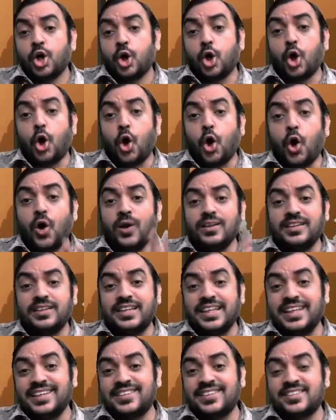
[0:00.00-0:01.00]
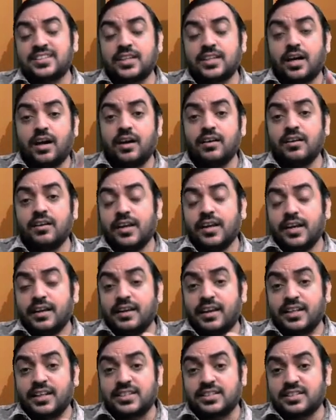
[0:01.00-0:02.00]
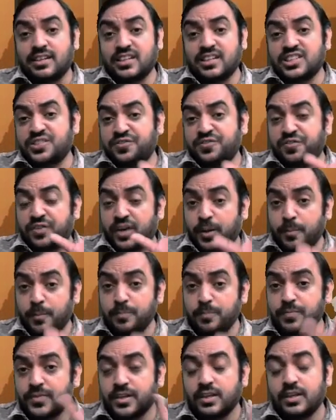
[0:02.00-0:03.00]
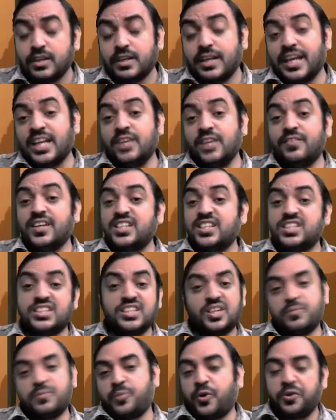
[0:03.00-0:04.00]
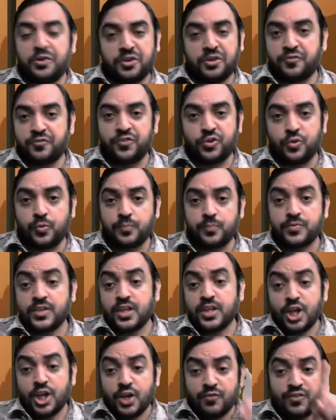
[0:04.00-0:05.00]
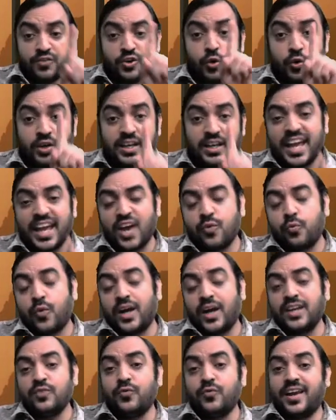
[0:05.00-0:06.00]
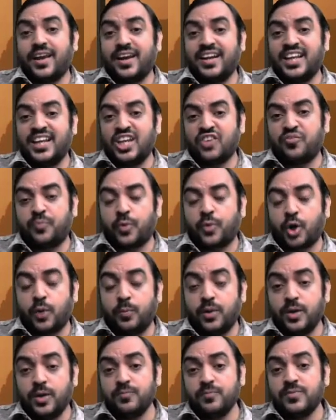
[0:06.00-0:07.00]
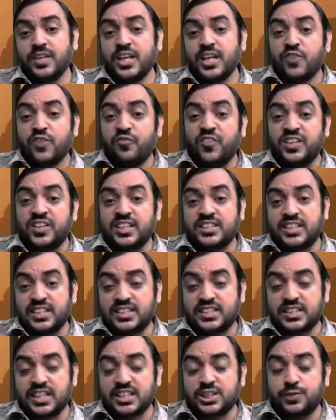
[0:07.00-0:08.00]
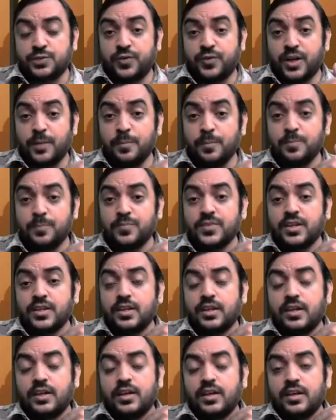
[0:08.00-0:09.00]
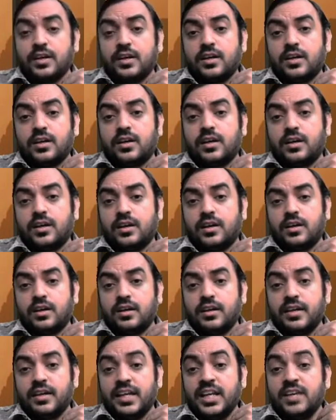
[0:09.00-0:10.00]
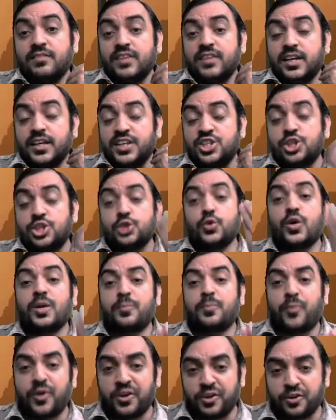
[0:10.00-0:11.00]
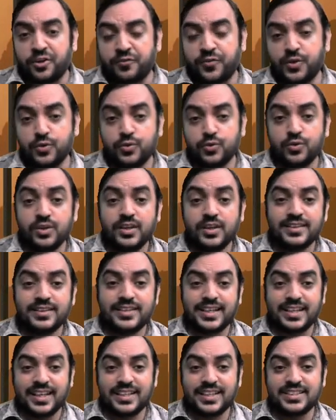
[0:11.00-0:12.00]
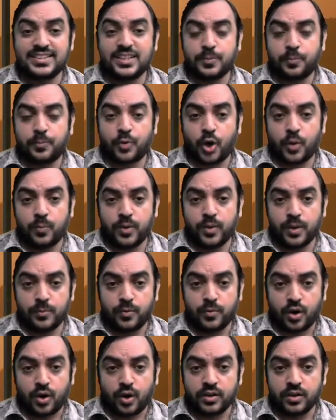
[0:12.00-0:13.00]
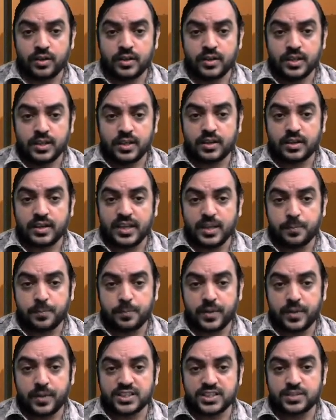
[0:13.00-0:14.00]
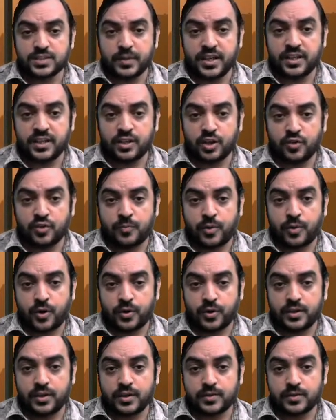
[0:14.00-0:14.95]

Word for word: All these are discussed from investor point of view. We only have one variety of problem which is discussed from uh, issuer point of view that is the problem on replacement of bond